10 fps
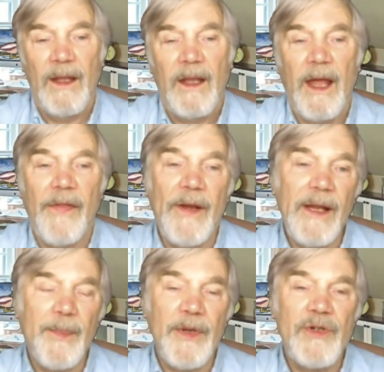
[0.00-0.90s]
Catholic
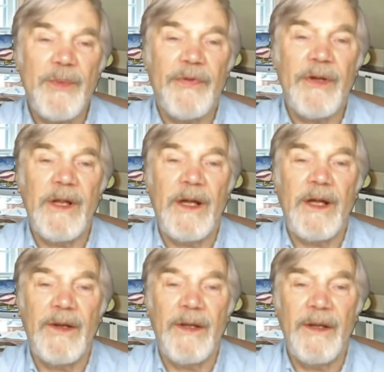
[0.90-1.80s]
bishops in
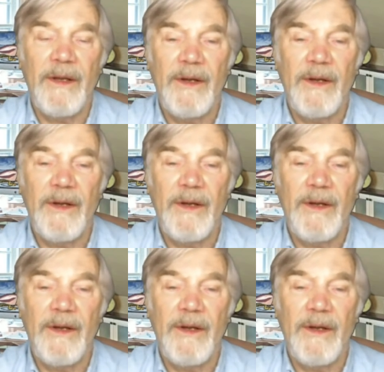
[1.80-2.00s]
Ghana